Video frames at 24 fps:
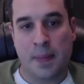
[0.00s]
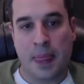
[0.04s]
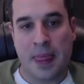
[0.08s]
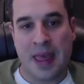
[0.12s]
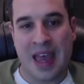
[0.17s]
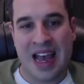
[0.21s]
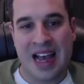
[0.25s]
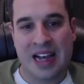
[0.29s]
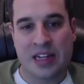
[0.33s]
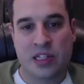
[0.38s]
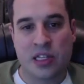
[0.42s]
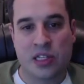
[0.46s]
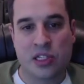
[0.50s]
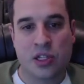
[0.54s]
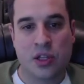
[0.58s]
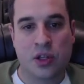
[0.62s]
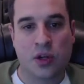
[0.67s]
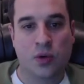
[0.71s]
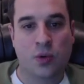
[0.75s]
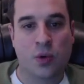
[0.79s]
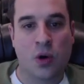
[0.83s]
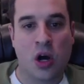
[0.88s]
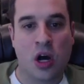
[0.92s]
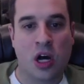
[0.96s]
Access to the
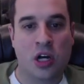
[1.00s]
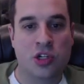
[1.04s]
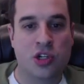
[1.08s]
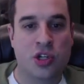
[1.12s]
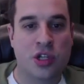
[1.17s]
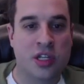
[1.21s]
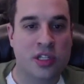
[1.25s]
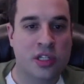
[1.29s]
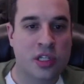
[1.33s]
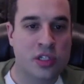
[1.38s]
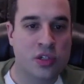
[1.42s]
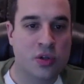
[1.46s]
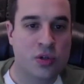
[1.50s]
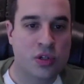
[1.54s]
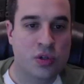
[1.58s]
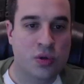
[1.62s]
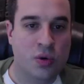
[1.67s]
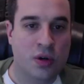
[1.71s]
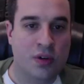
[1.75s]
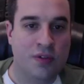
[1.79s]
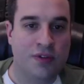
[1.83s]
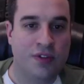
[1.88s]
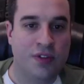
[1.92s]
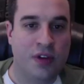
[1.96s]
garage. This is your
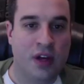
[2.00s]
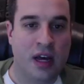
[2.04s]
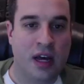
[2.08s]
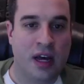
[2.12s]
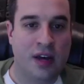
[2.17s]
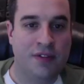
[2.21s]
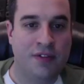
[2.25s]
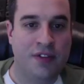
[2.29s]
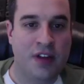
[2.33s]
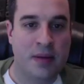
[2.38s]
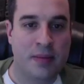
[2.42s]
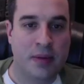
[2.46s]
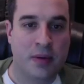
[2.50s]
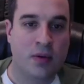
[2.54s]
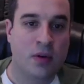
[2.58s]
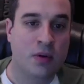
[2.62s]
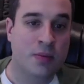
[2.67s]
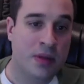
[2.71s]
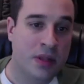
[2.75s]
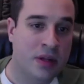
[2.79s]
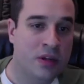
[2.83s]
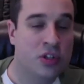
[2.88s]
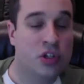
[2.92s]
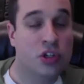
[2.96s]
sort of family room,
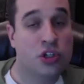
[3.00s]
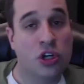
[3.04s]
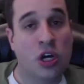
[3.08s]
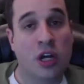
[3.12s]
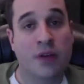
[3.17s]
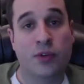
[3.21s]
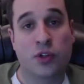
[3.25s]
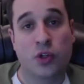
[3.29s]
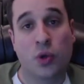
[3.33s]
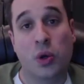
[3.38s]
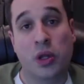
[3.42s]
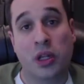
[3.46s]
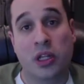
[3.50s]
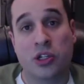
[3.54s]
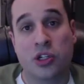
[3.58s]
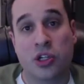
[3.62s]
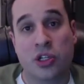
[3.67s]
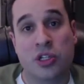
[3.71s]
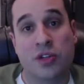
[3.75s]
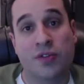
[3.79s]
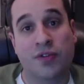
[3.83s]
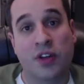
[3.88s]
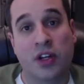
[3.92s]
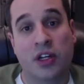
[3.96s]
and there's a shot of a toilet
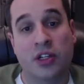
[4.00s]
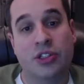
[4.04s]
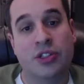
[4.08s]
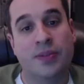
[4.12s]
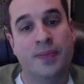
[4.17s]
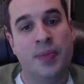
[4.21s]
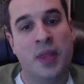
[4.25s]
just to finish.